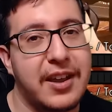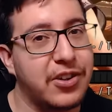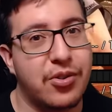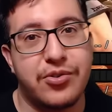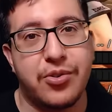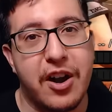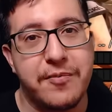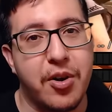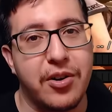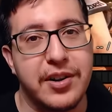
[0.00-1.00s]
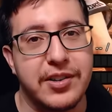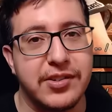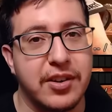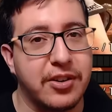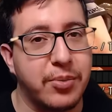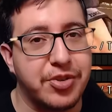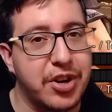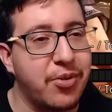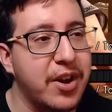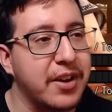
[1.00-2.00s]
your drive bar is
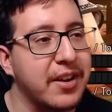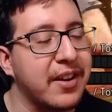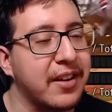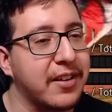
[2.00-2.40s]
regenerating